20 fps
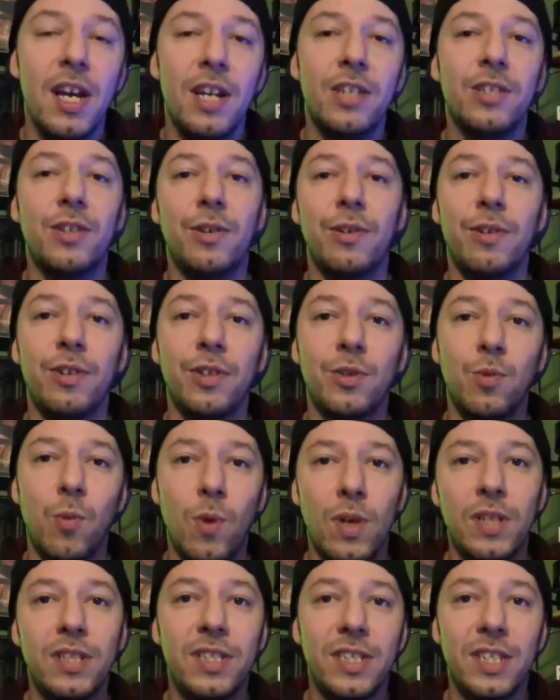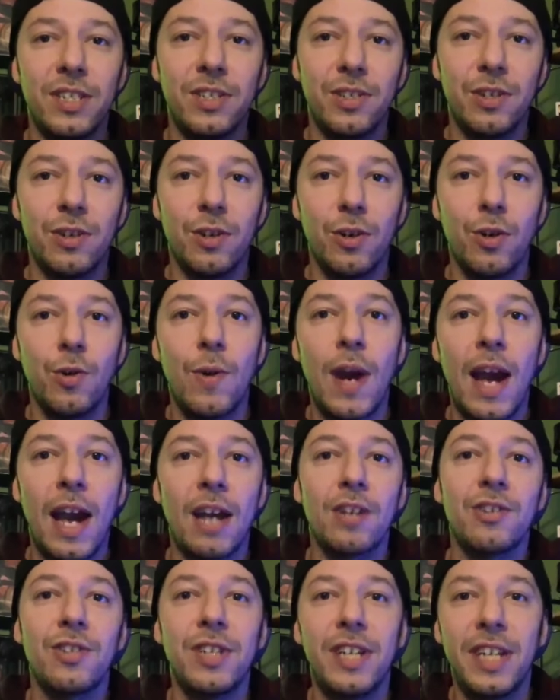So, there's one sister who
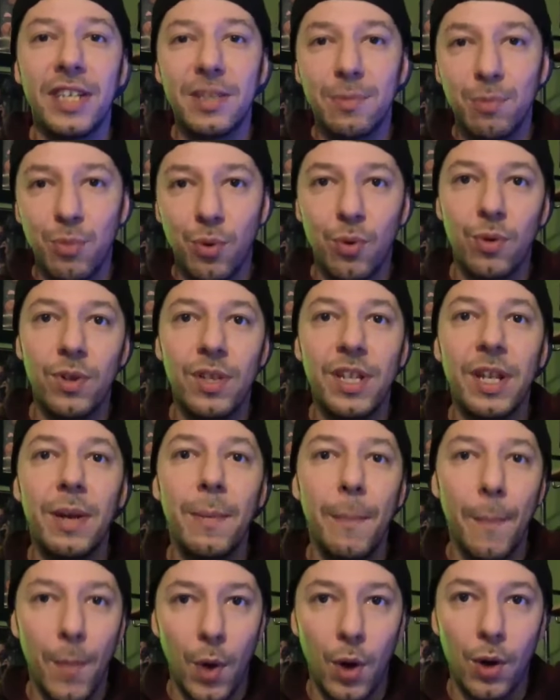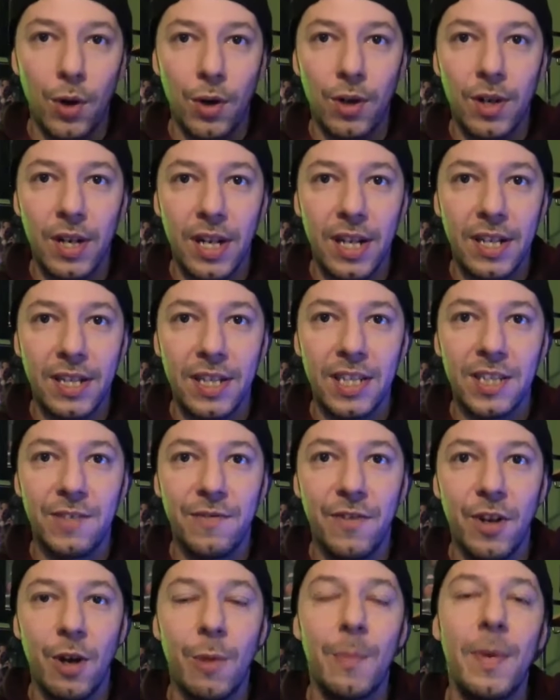actually gets brutally murdered in this
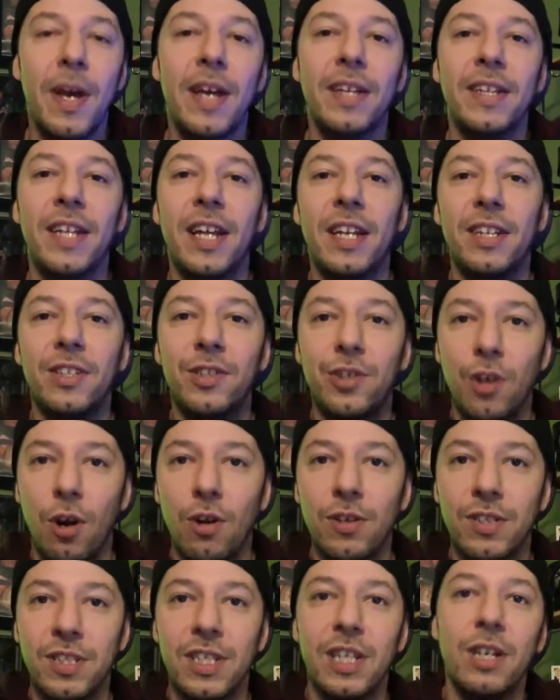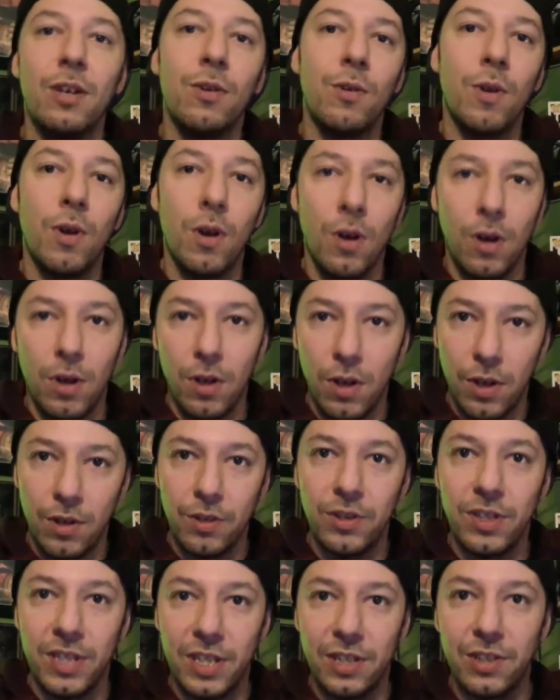film, and then Darcy, who her
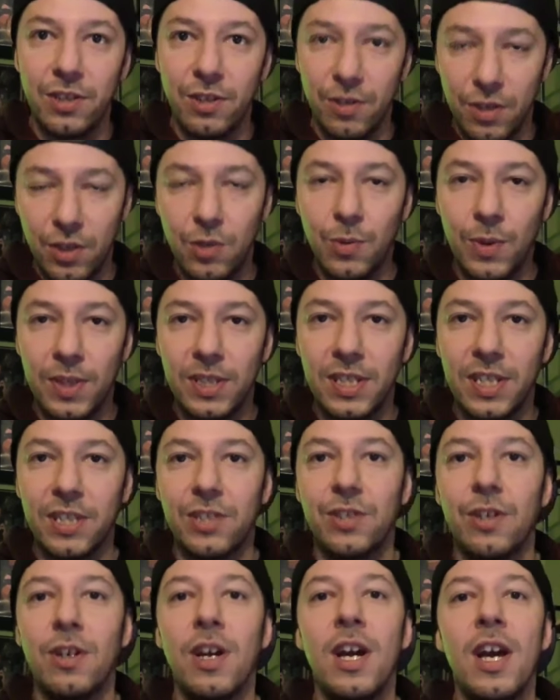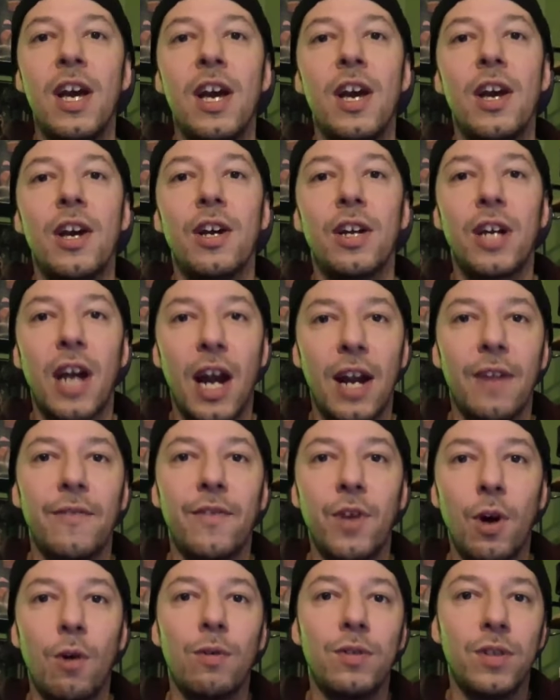other sister, the twin sister, kind of
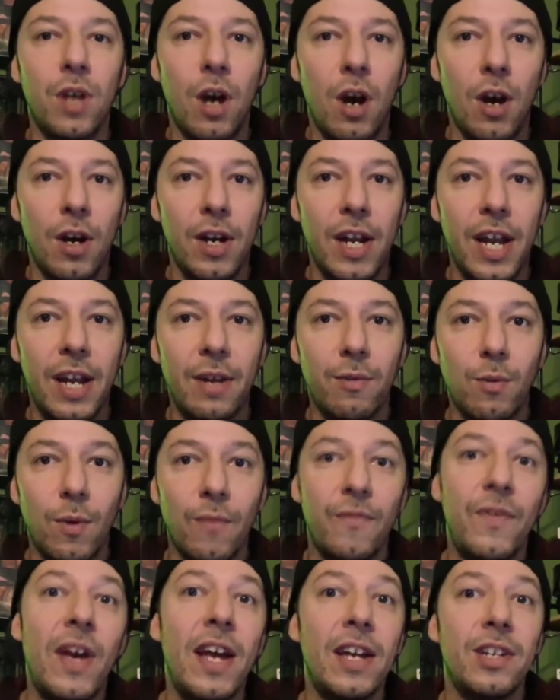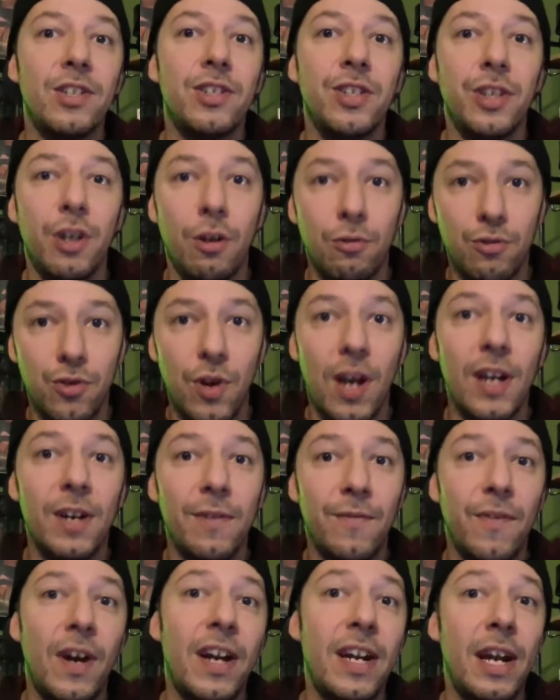goes on a revenge, you know, trying to
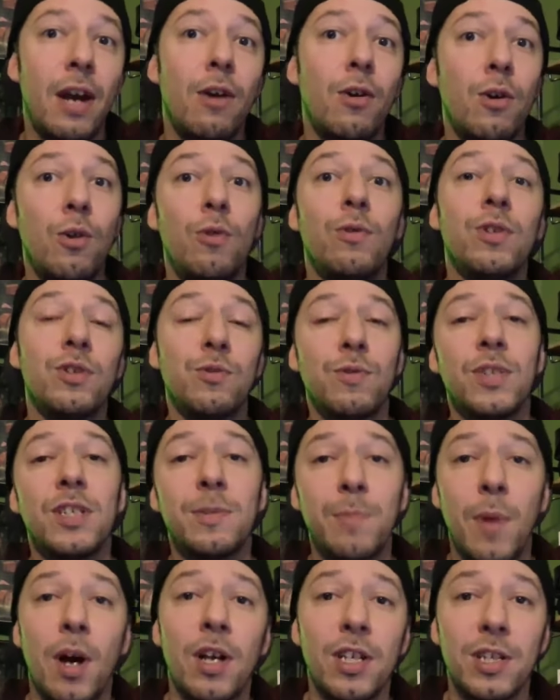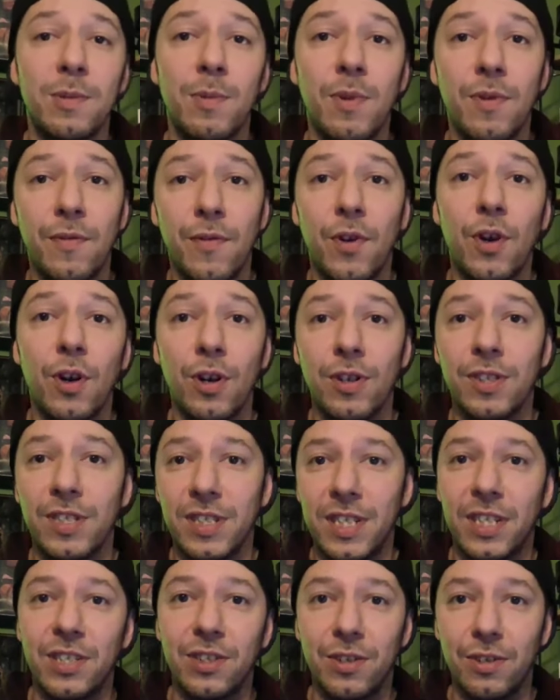find out who is responsible for her
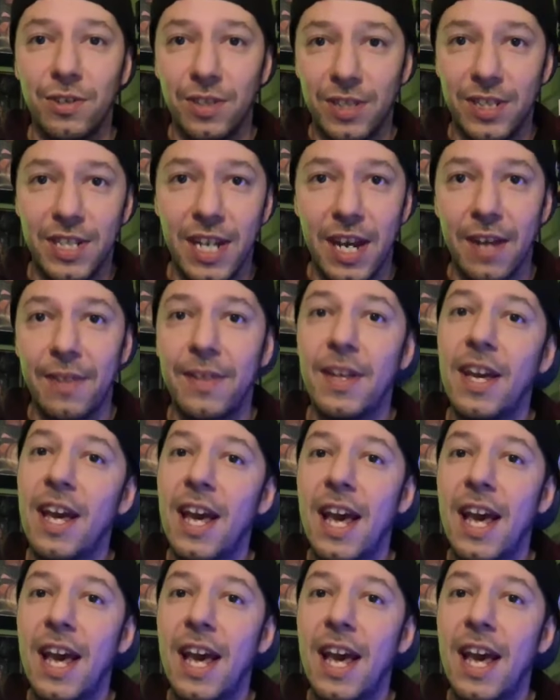sister's death.